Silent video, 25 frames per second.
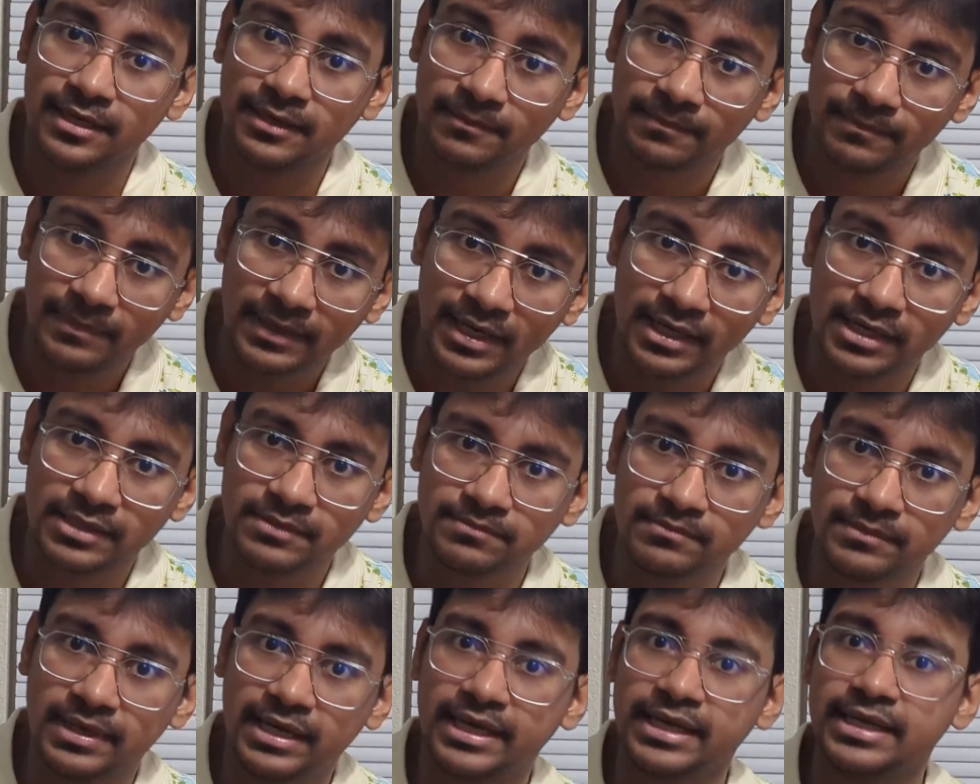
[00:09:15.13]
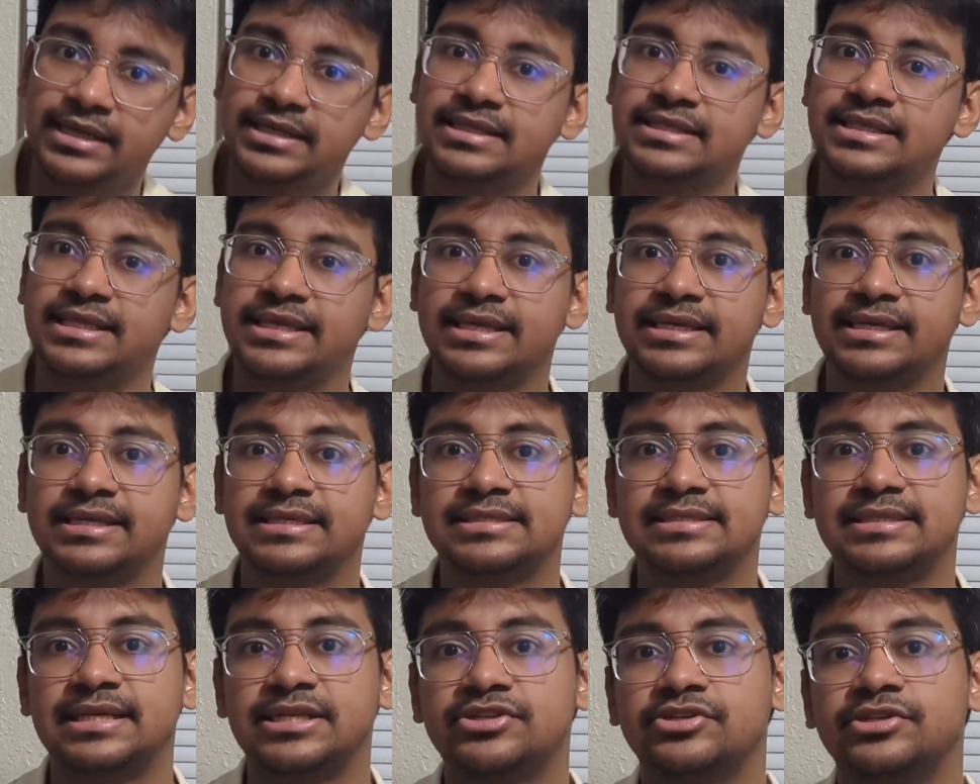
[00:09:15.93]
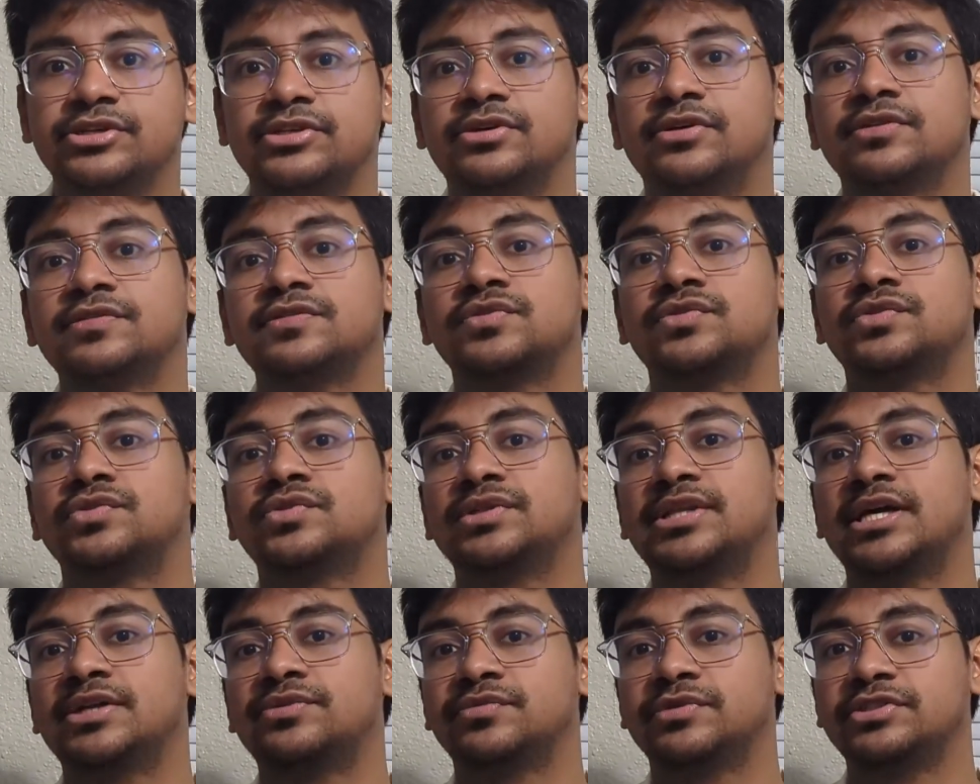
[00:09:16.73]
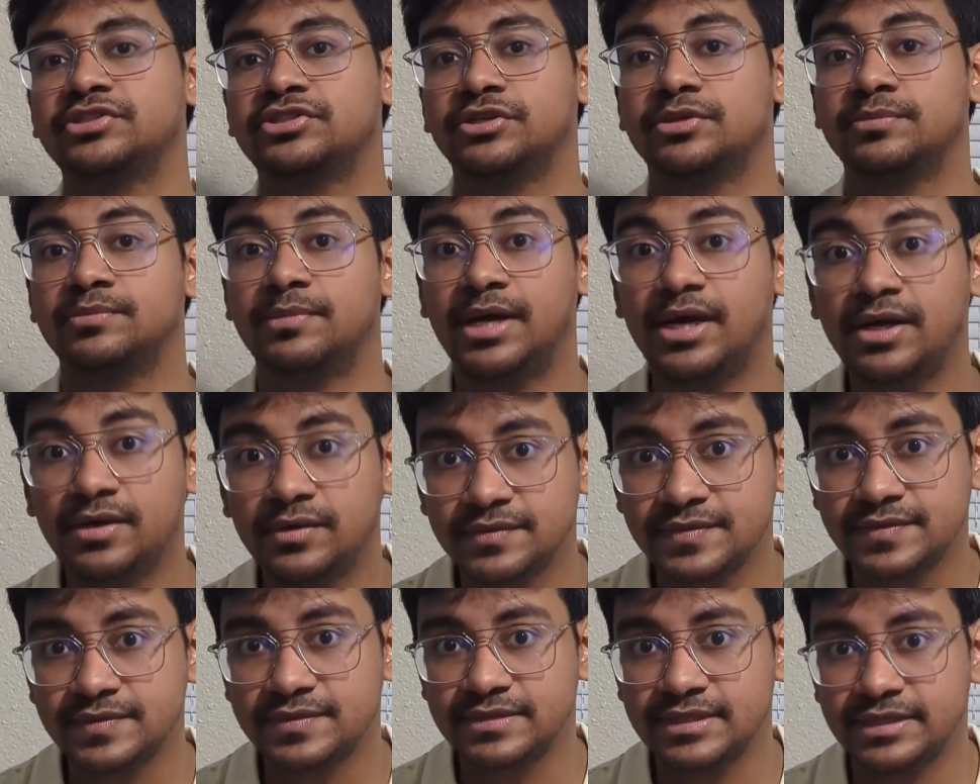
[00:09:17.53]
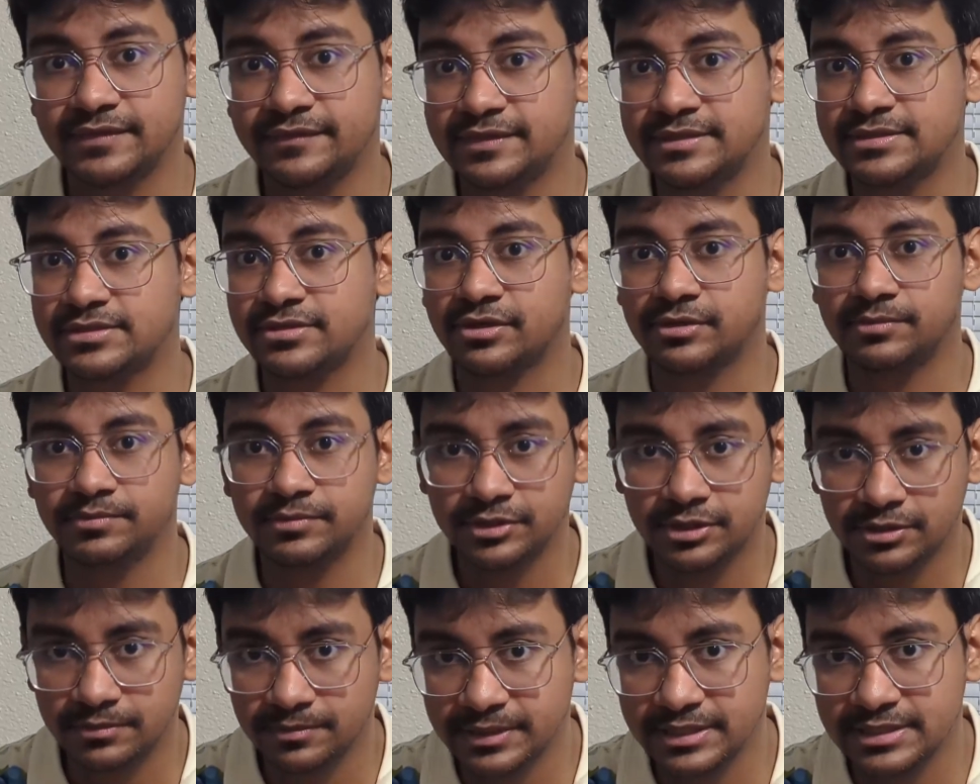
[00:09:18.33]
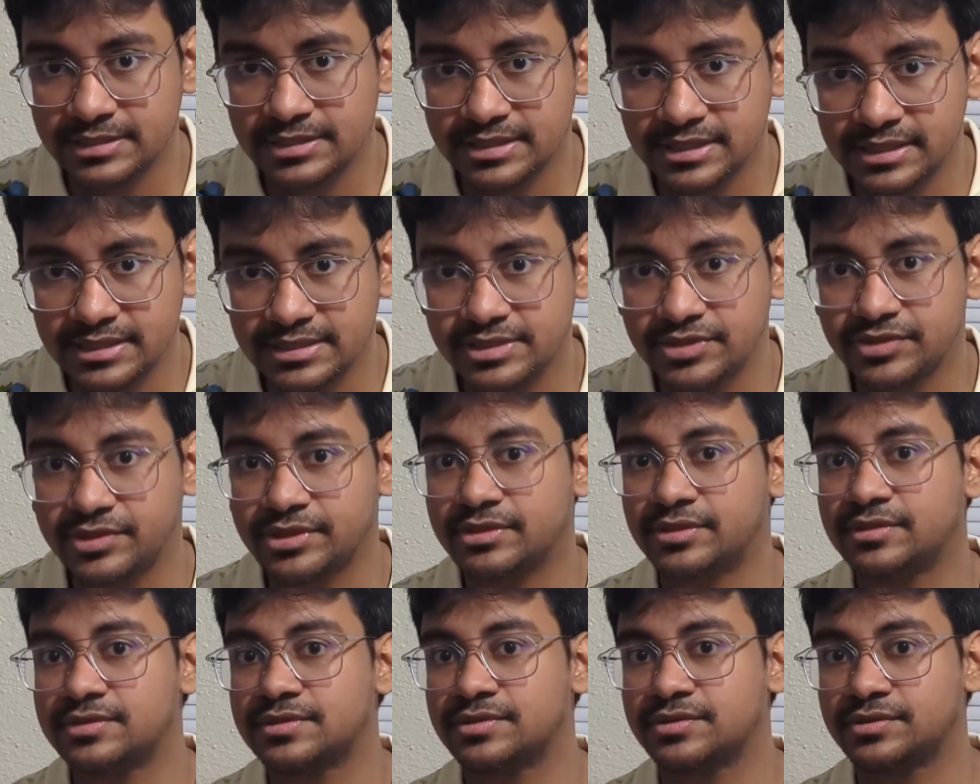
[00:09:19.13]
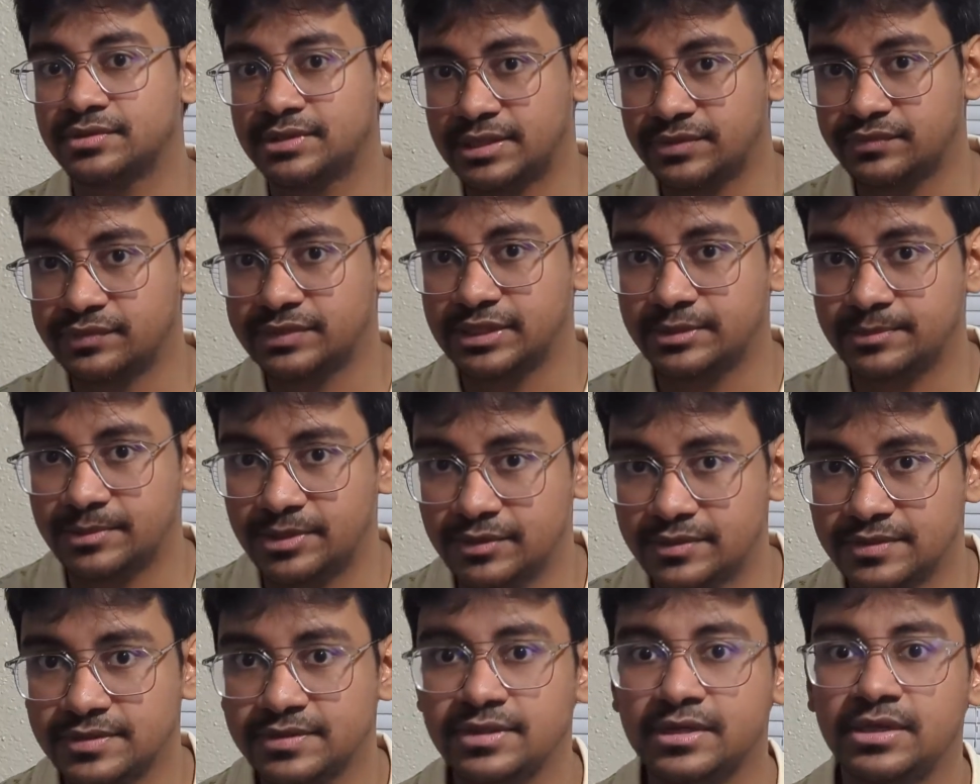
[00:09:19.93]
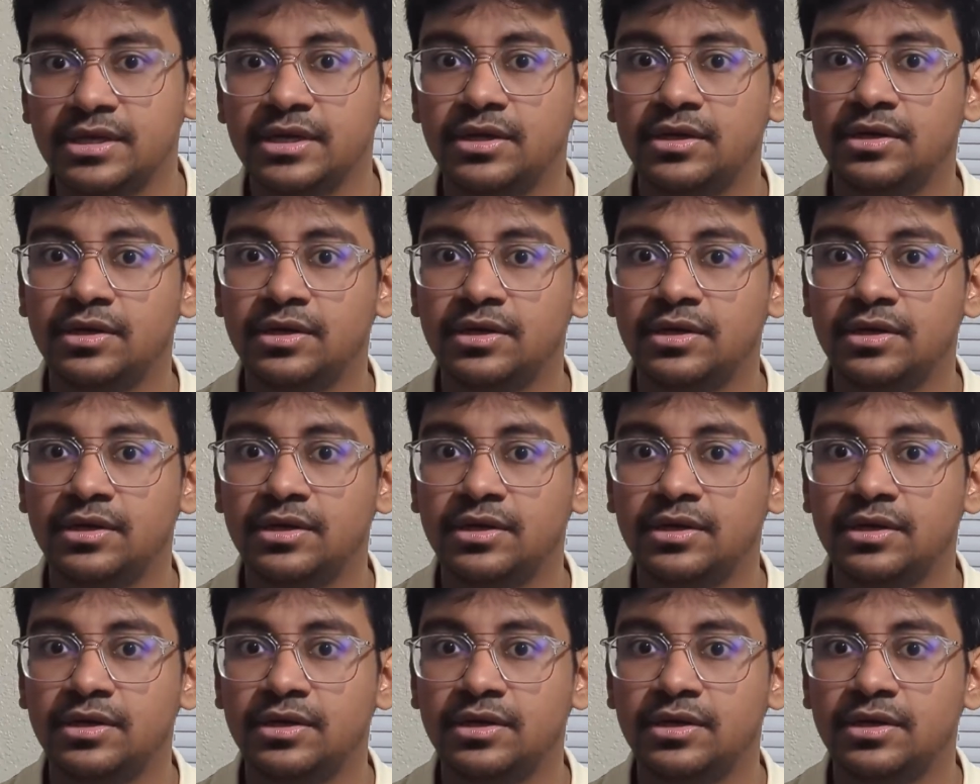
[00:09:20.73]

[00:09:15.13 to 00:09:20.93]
But my thing is that you can also do that with your mouse. If it's a computer-based test, you can also do that with the mouse.